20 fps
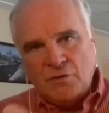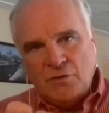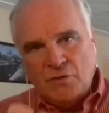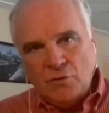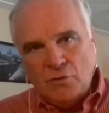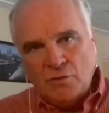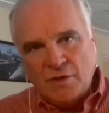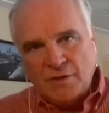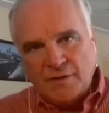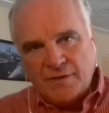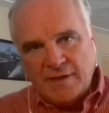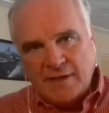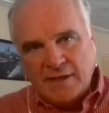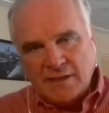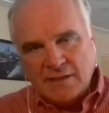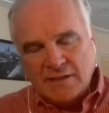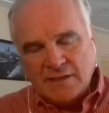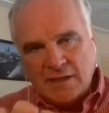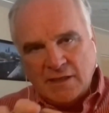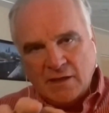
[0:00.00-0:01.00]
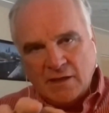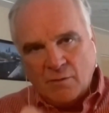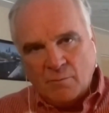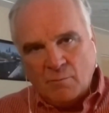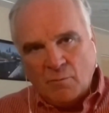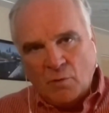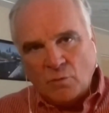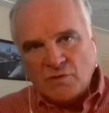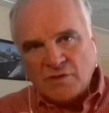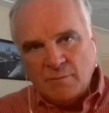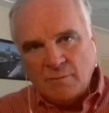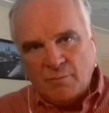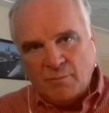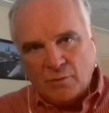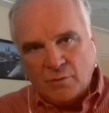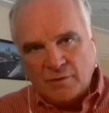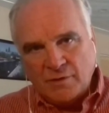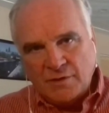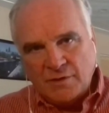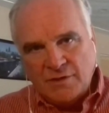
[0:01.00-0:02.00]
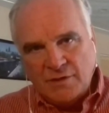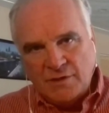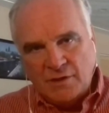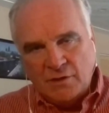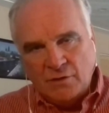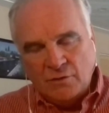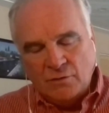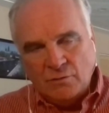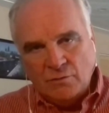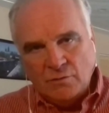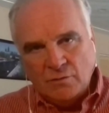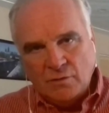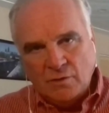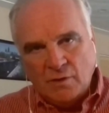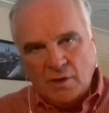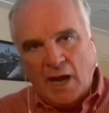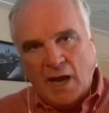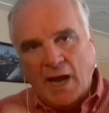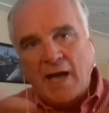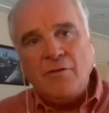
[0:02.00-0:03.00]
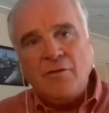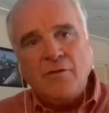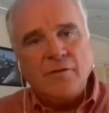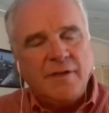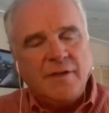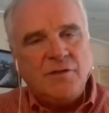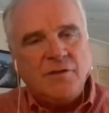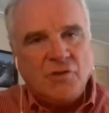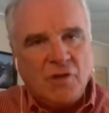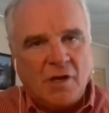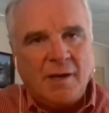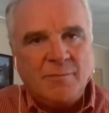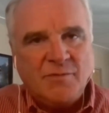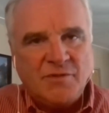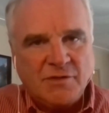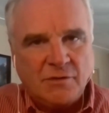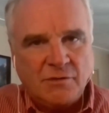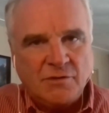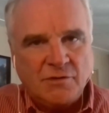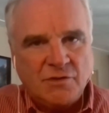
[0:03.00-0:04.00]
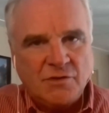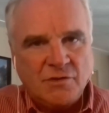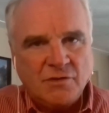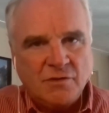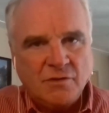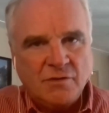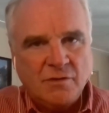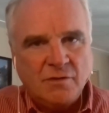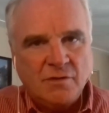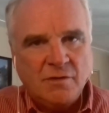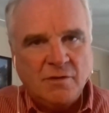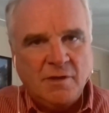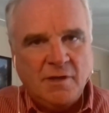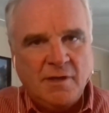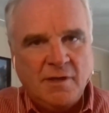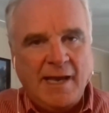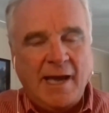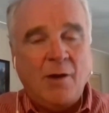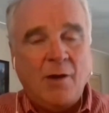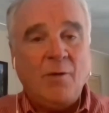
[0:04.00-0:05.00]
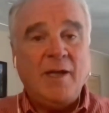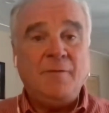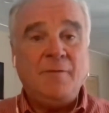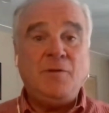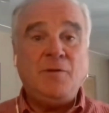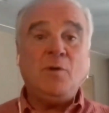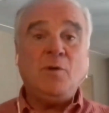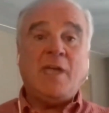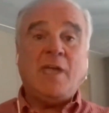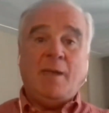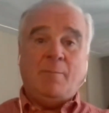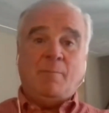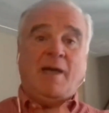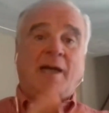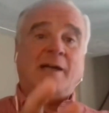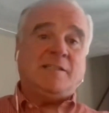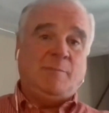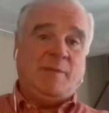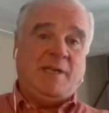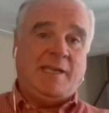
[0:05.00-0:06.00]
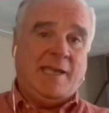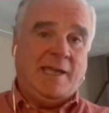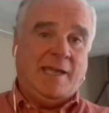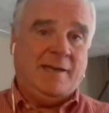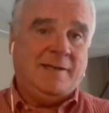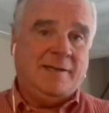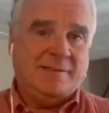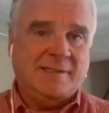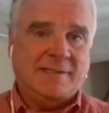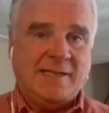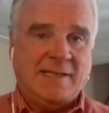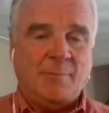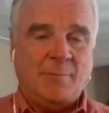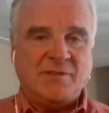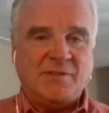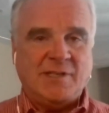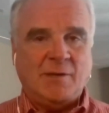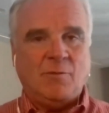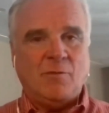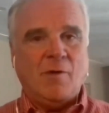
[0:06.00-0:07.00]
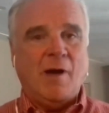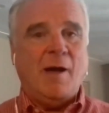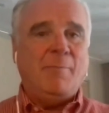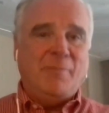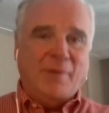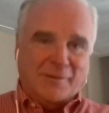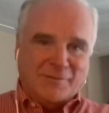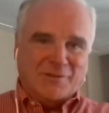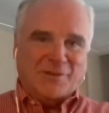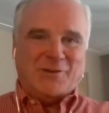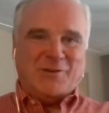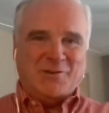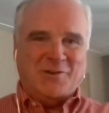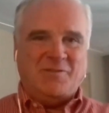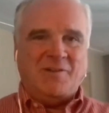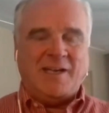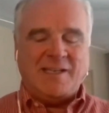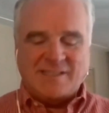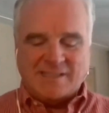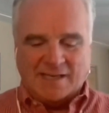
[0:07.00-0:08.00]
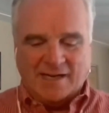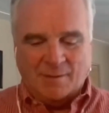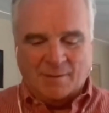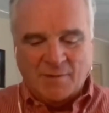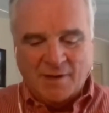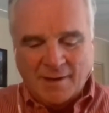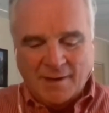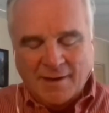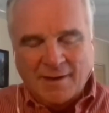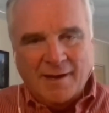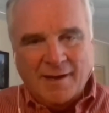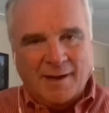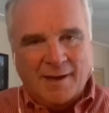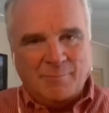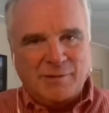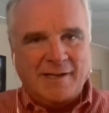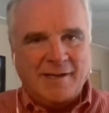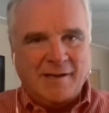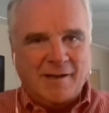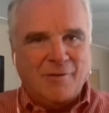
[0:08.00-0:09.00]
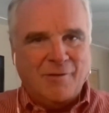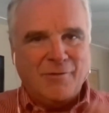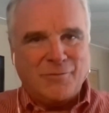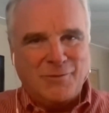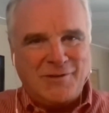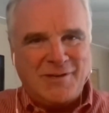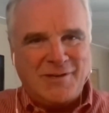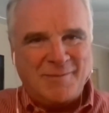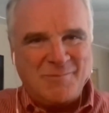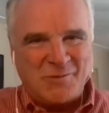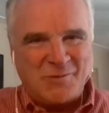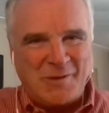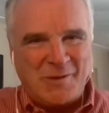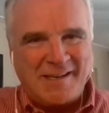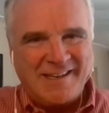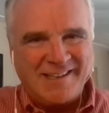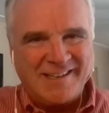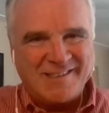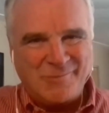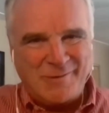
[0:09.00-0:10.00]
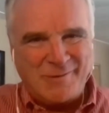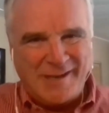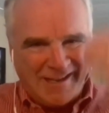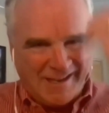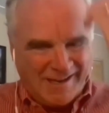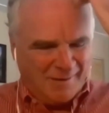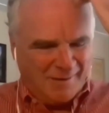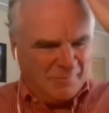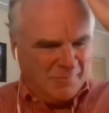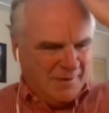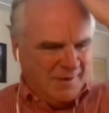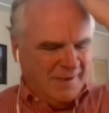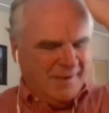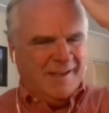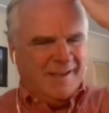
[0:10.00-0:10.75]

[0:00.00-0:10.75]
do the things that are most important to you other than job search. Now, if you came back to me, Ken, as an example, said, well, Rob, I took your advice and I'm playing golf 3 times a week next week, and I'm